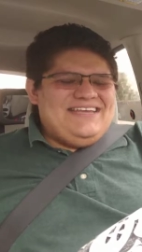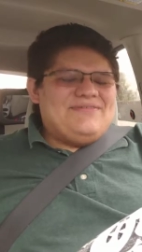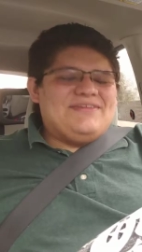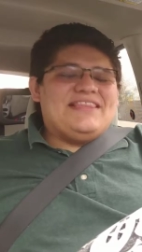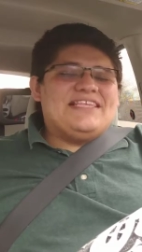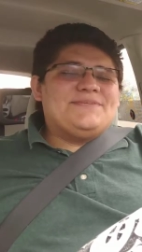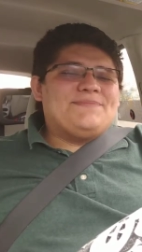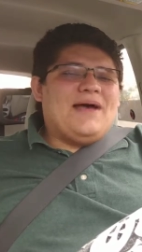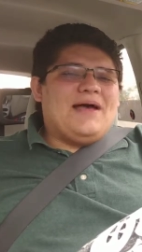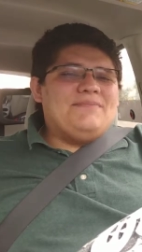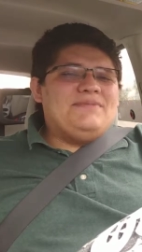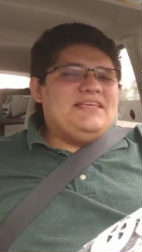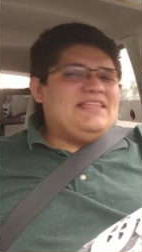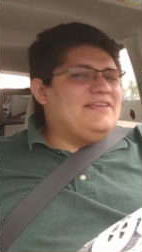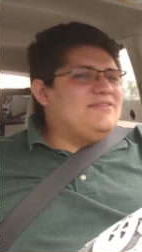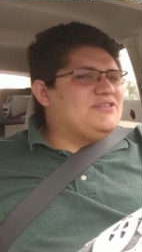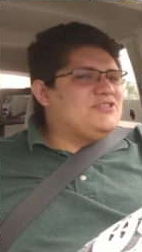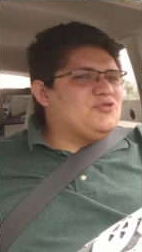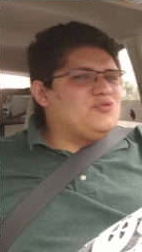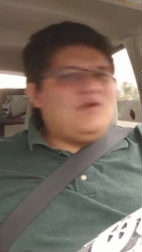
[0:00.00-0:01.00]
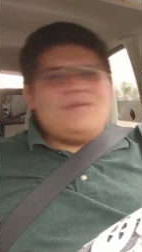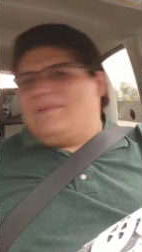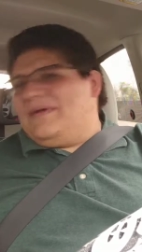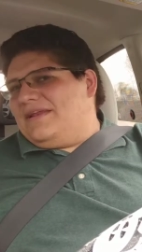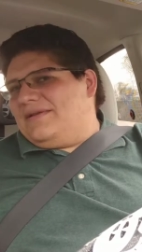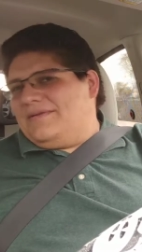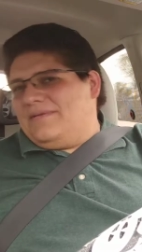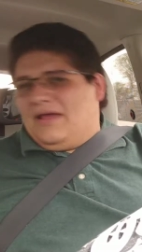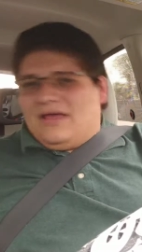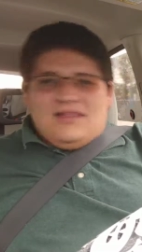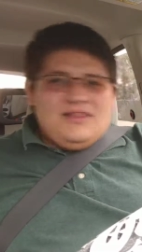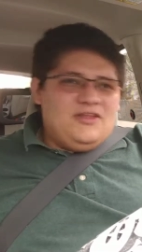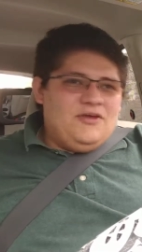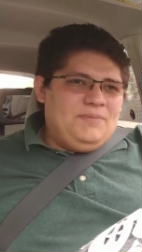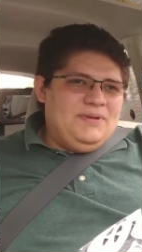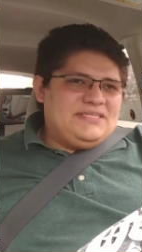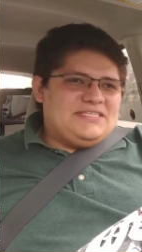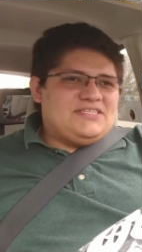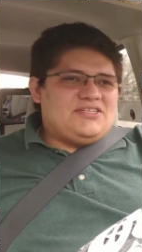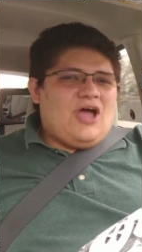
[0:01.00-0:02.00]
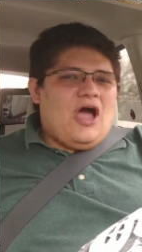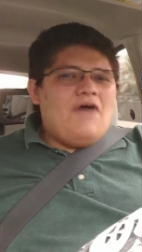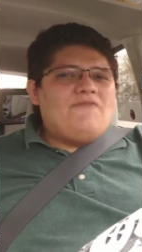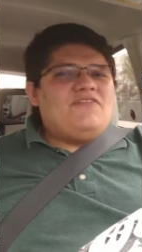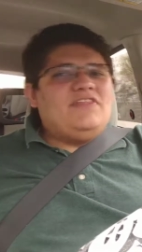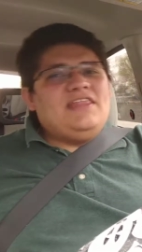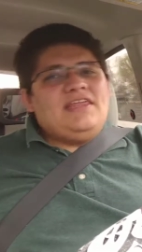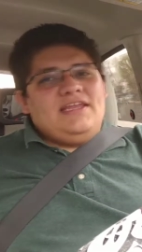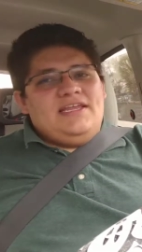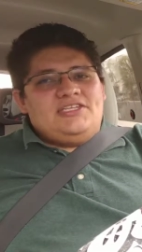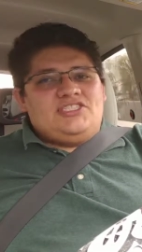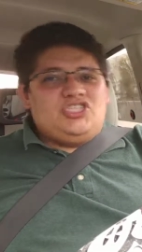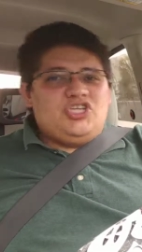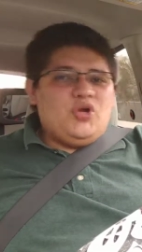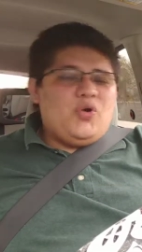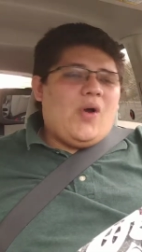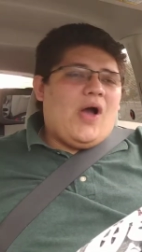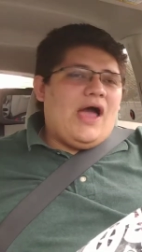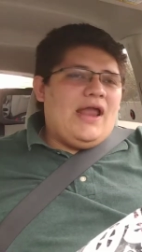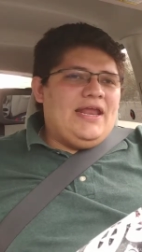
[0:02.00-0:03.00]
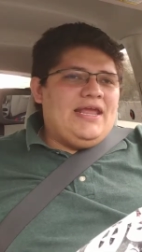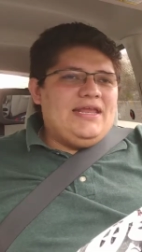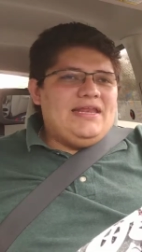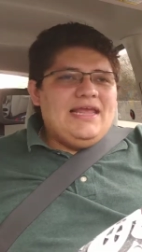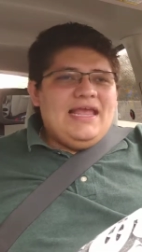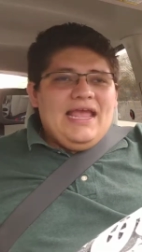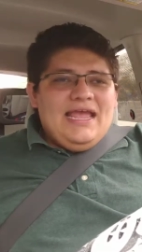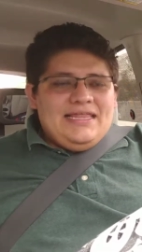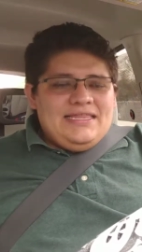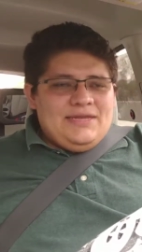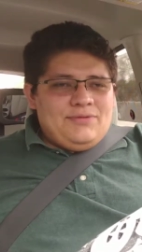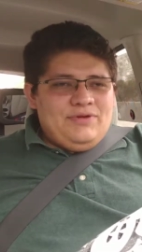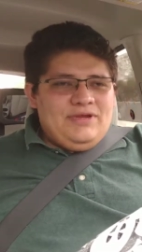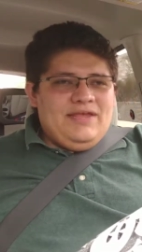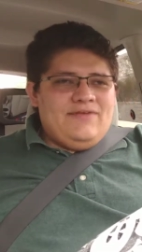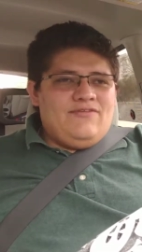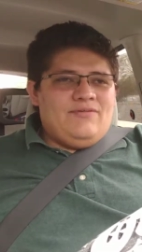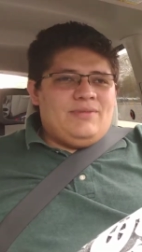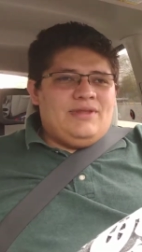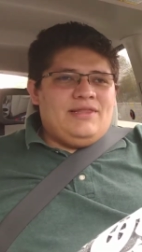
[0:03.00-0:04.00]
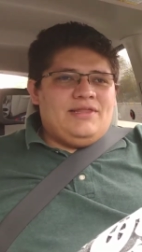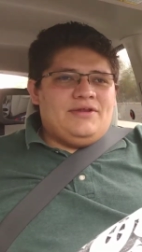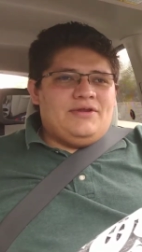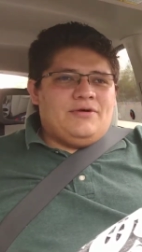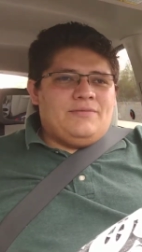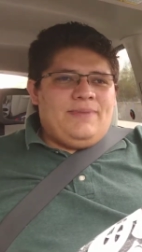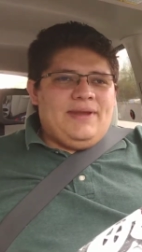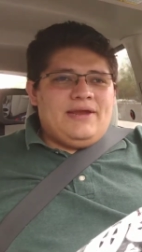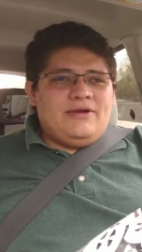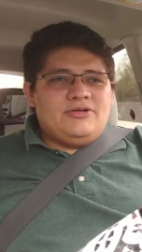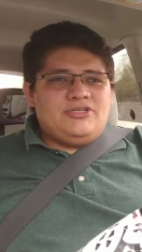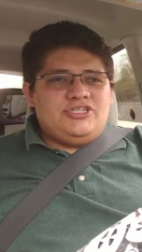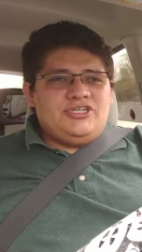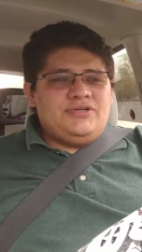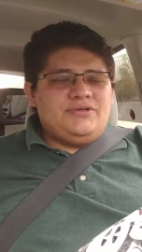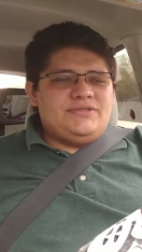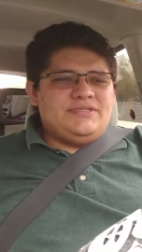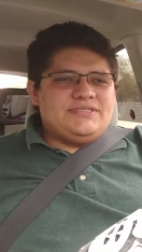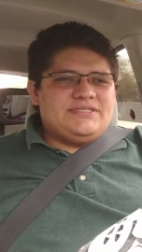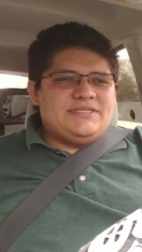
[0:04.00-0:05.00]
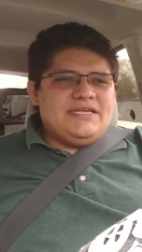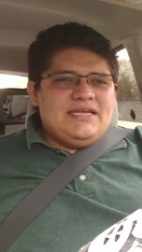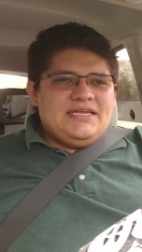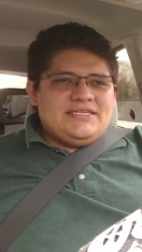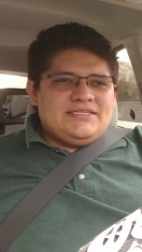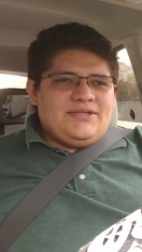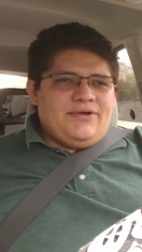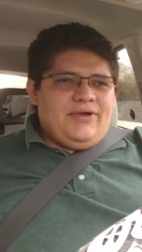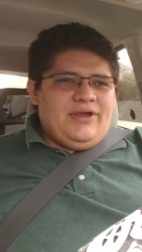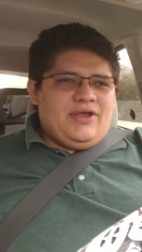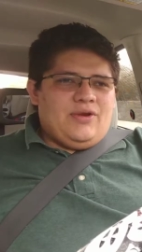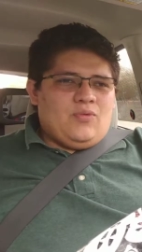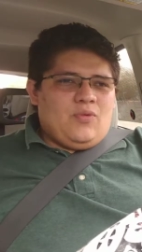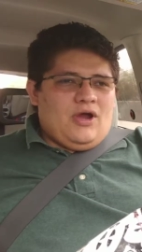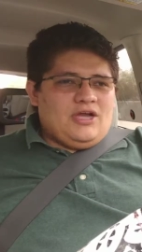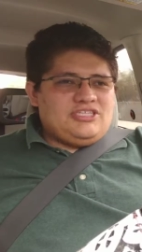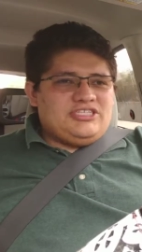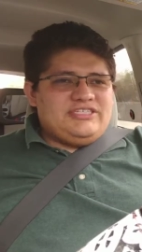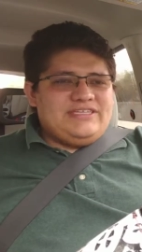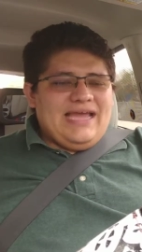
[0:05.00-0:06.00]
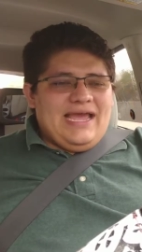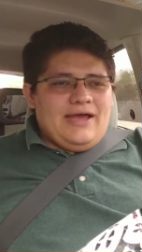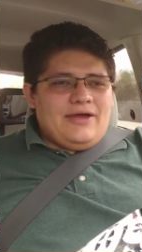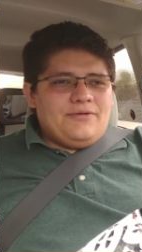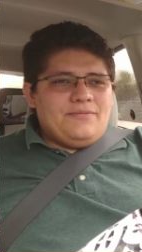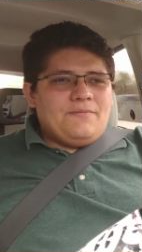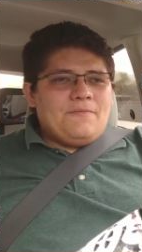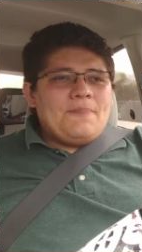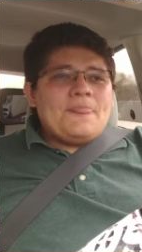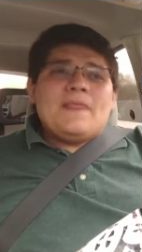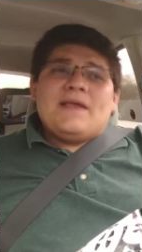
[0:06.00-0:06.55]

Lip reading: with his bottom teeth, he was ripping little pieces off, and then he'd chew on it, and then we give him a little pear juice so he could wash it down,